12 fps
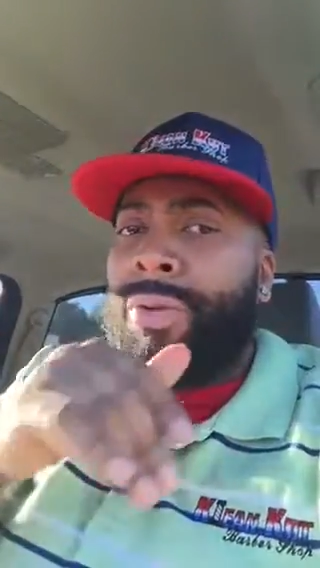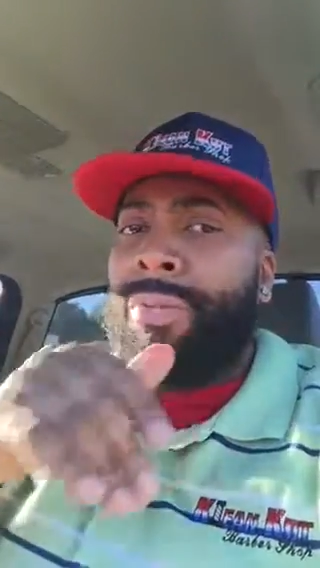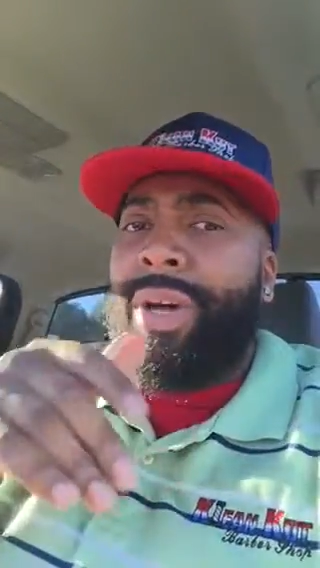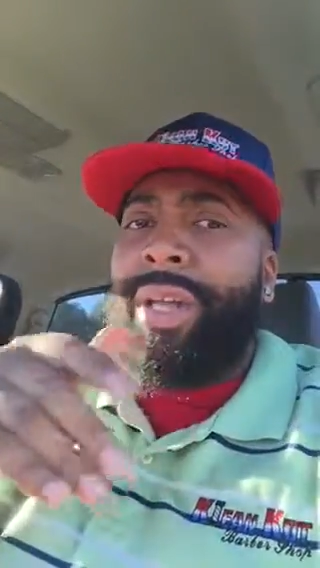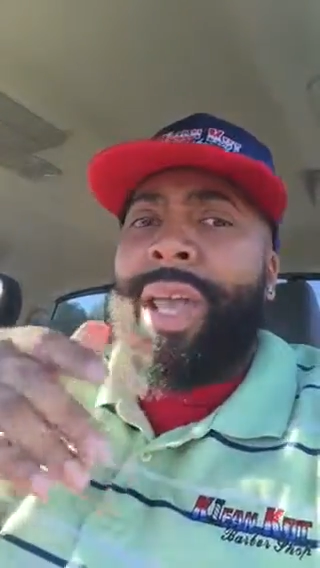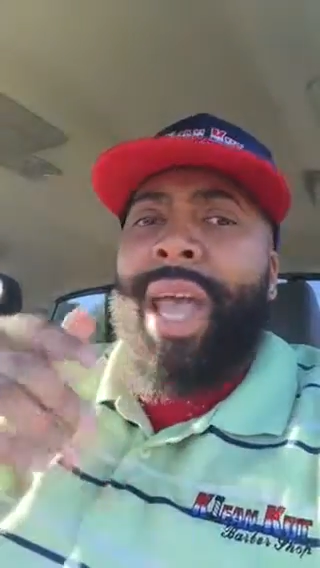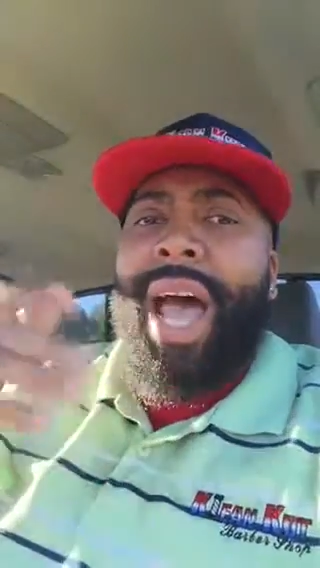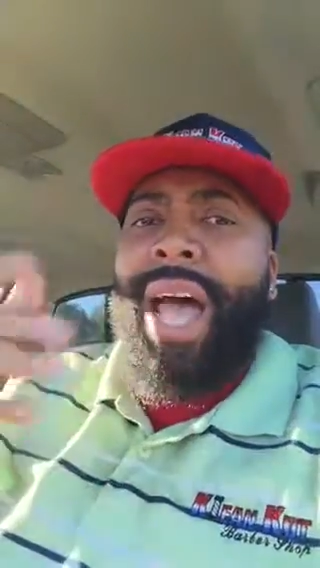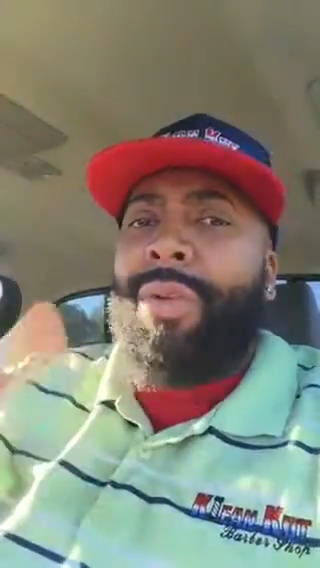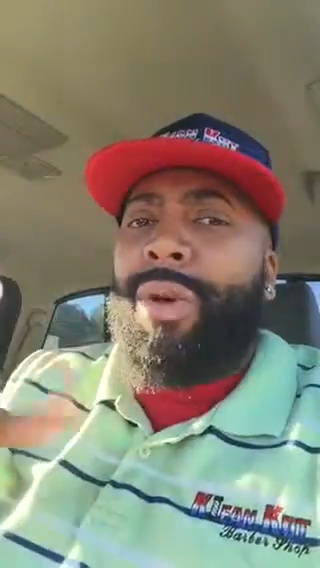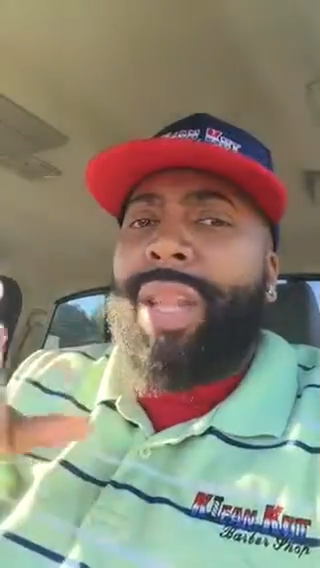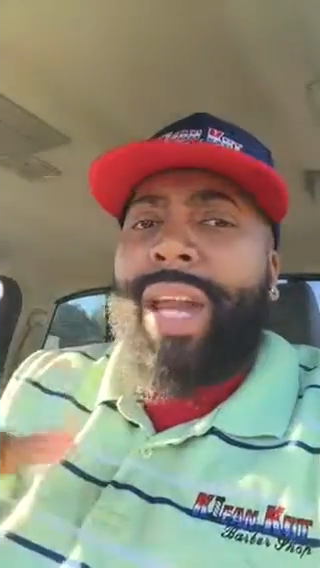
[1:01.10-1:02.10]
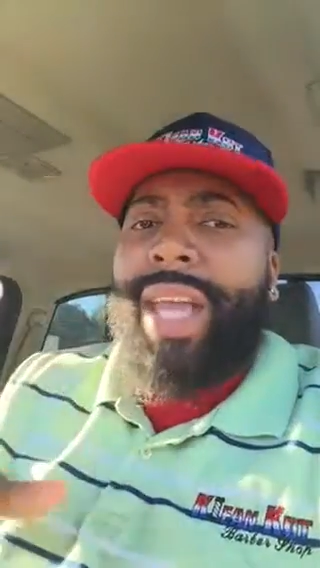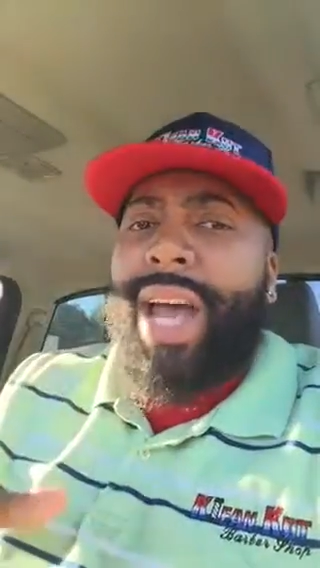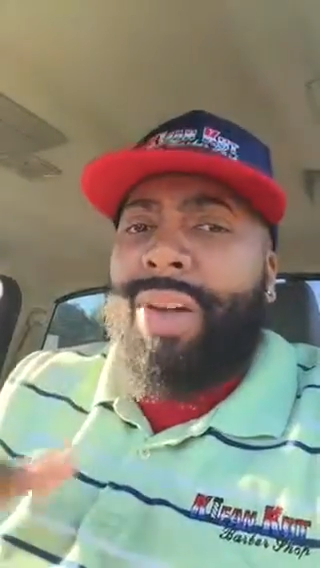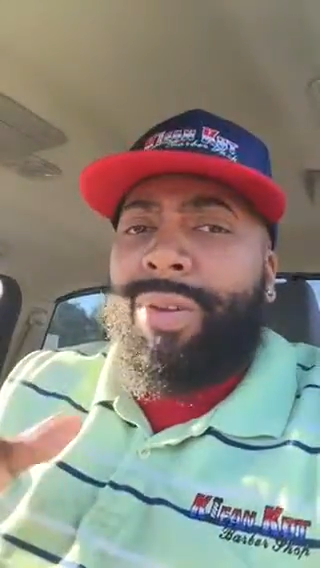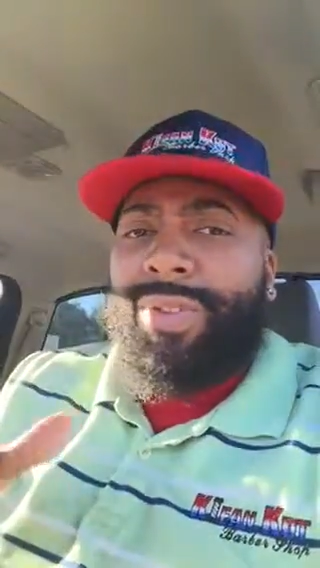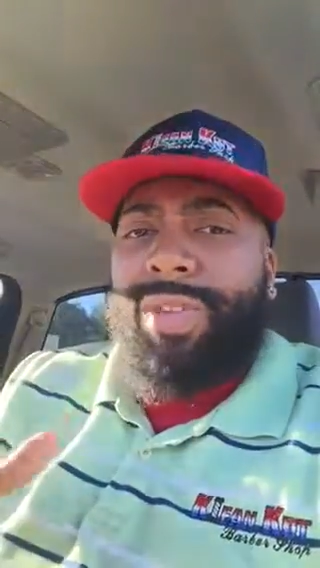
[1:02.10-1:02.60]
But I know a lot of
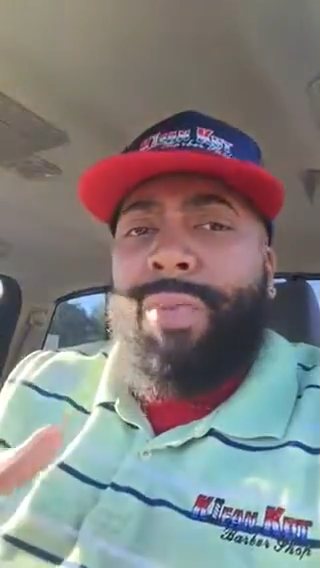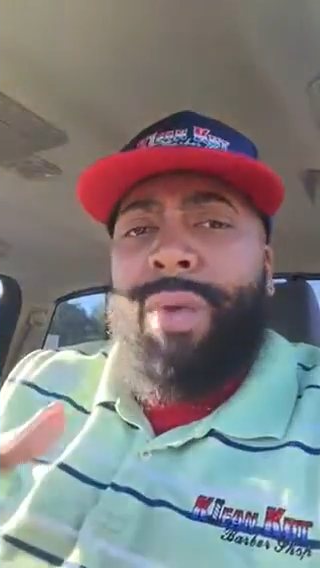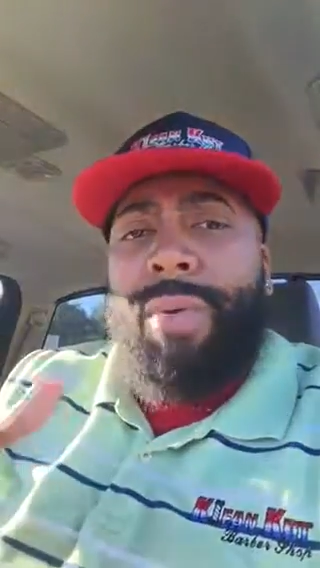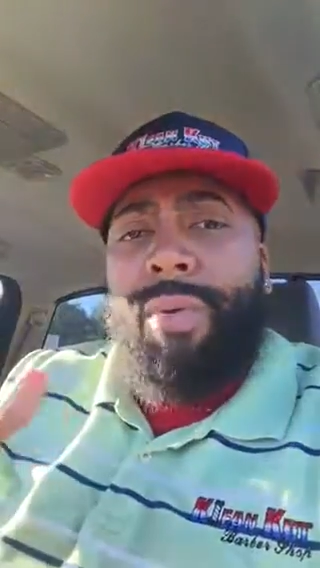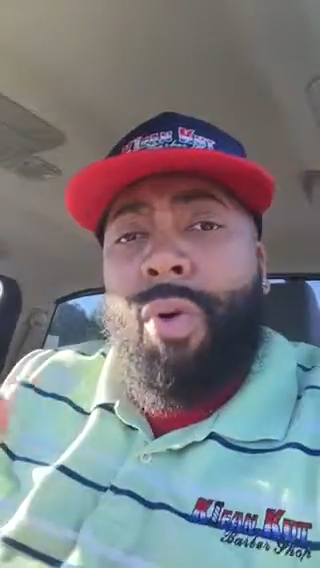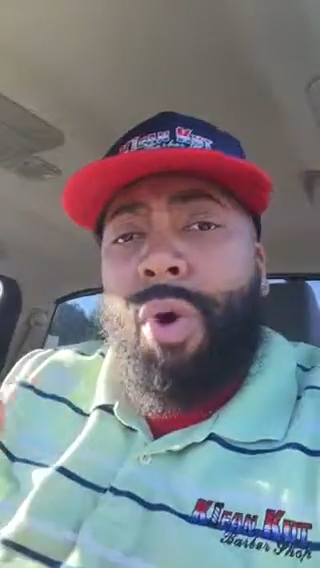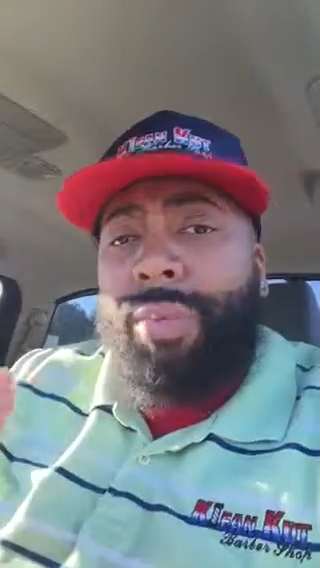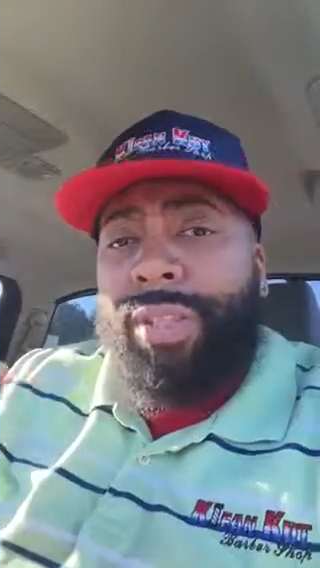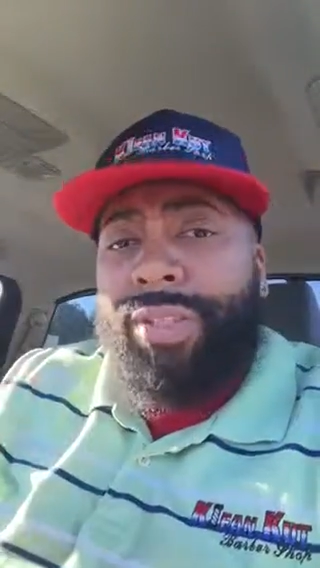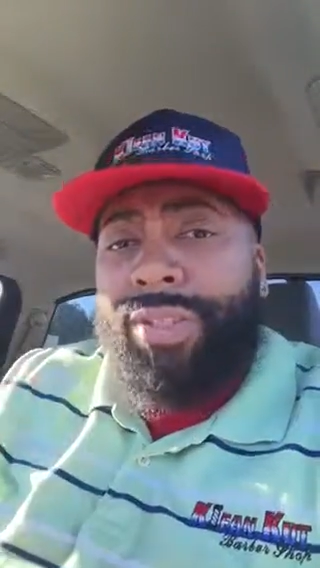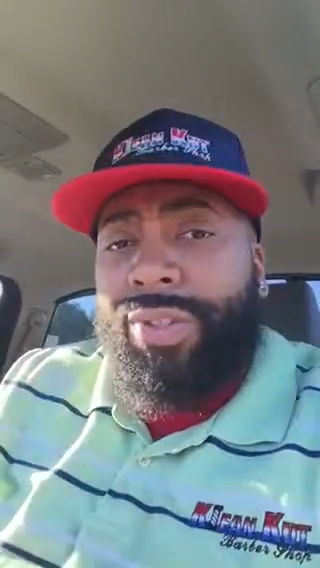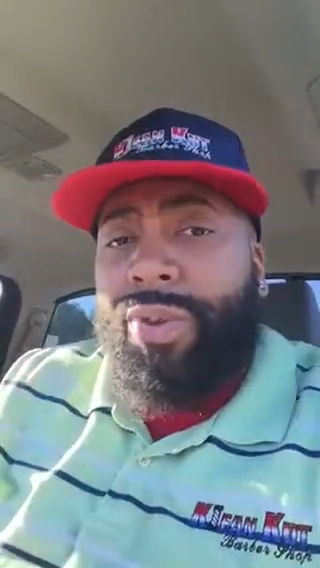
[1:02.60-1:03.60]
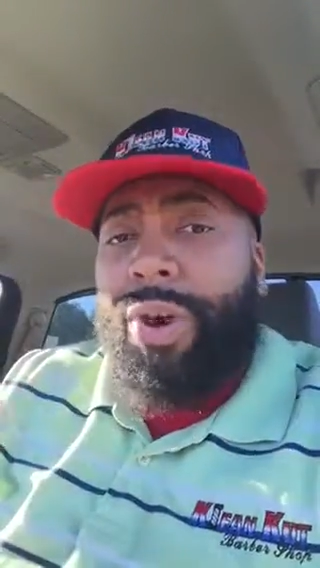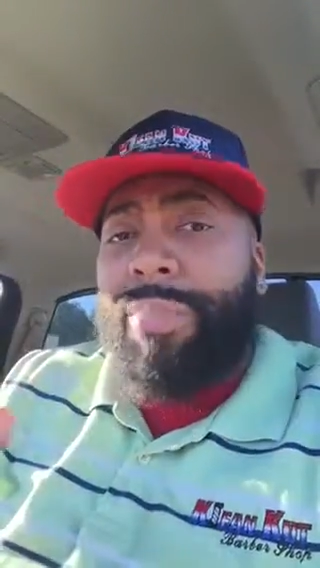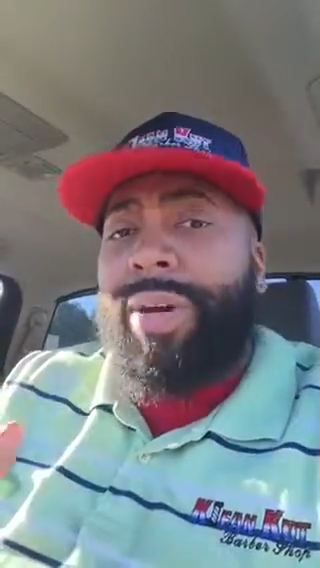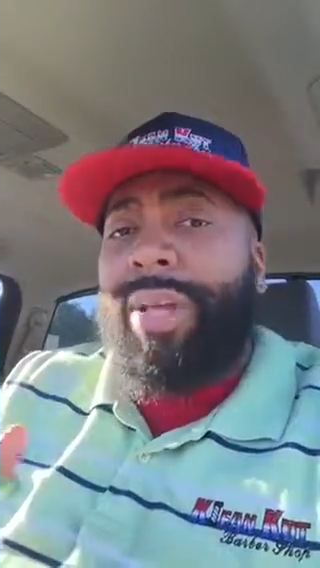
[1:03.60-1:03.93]
y'all don't see where I'm going with this story,